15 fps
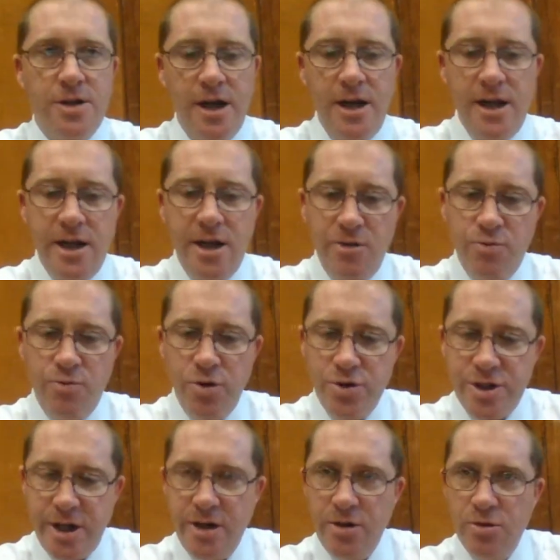Daily
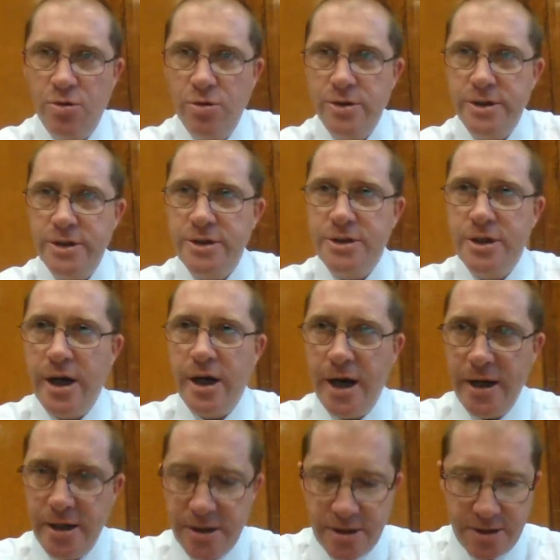routine orders
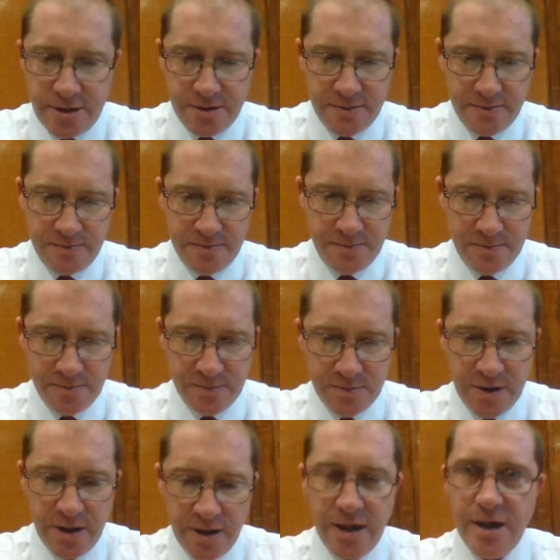8.
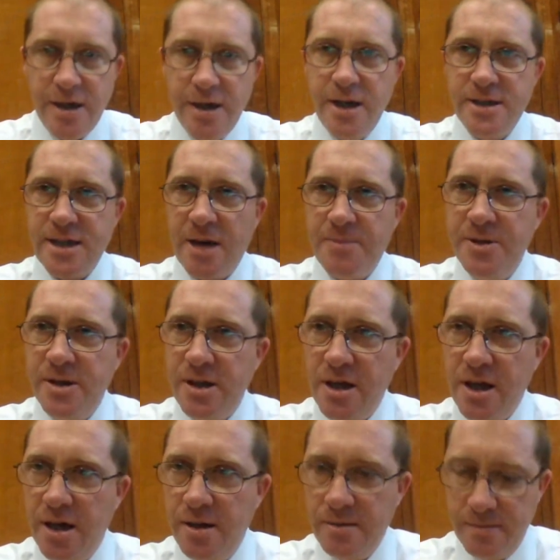It's happened
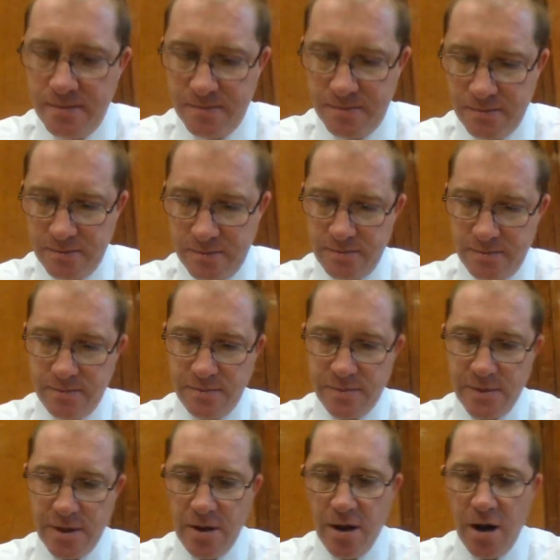again.
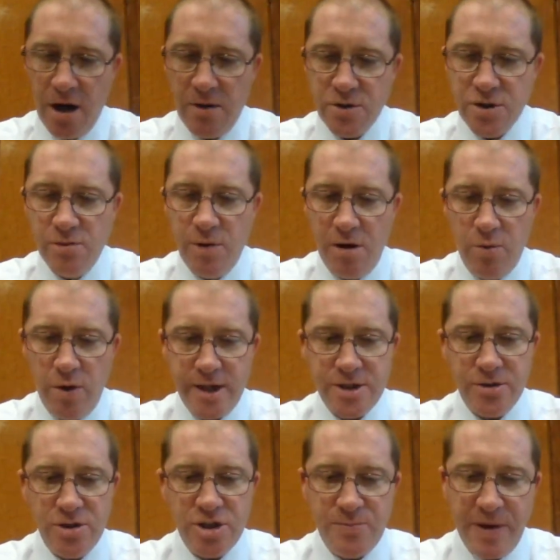I was on my way
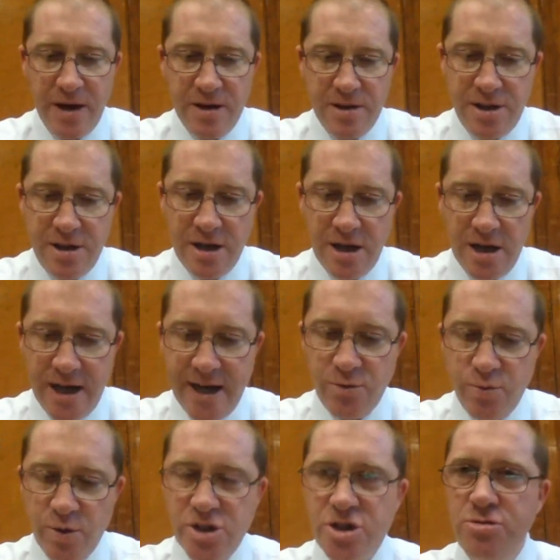to inspect
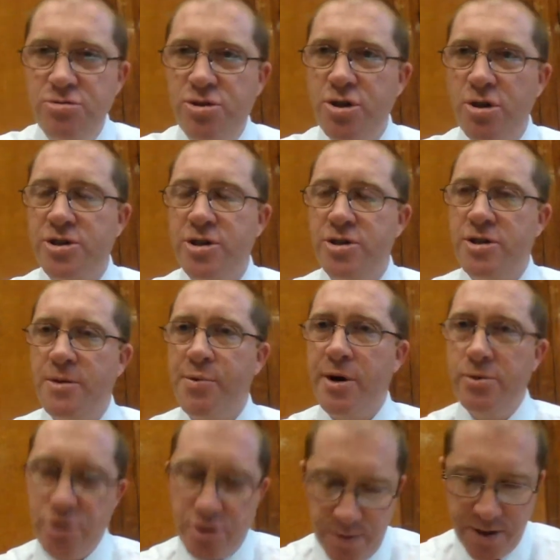Theoland when two dossers
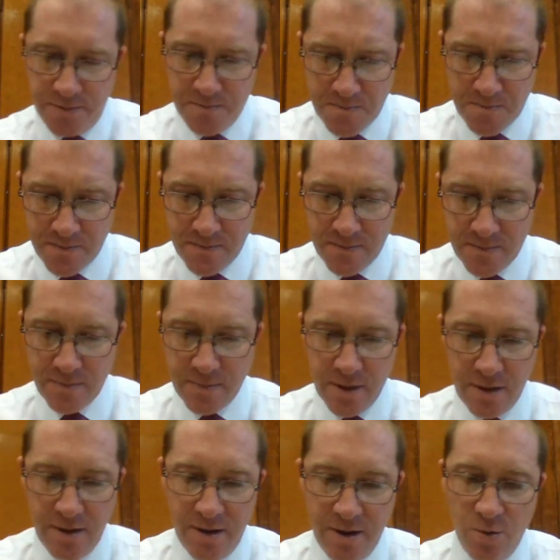approached me.
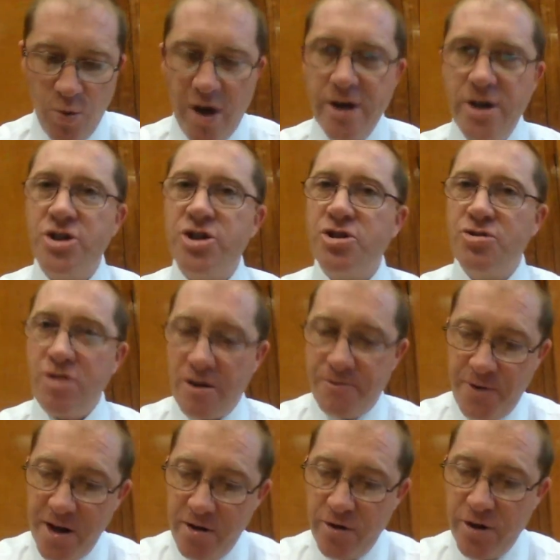One, the
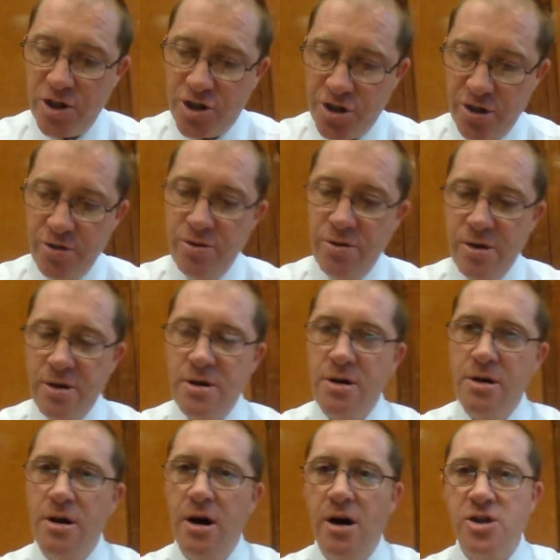scruffier of the two,
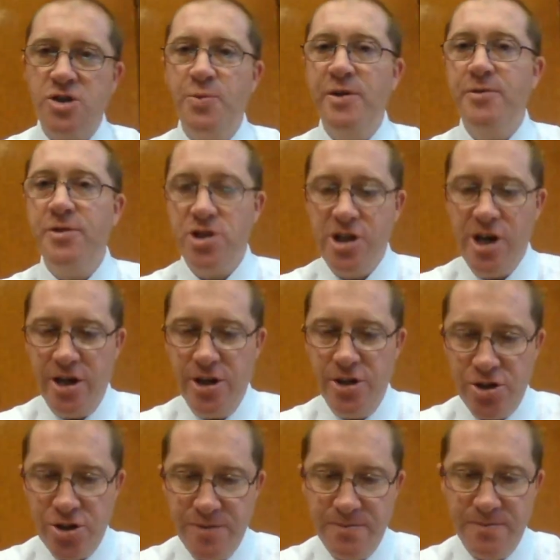asked me for
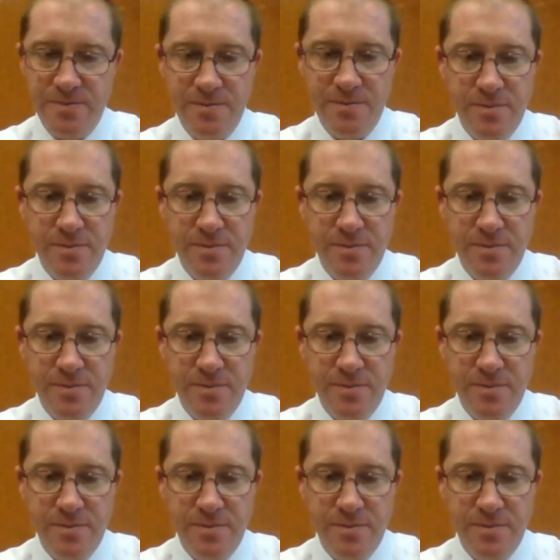change.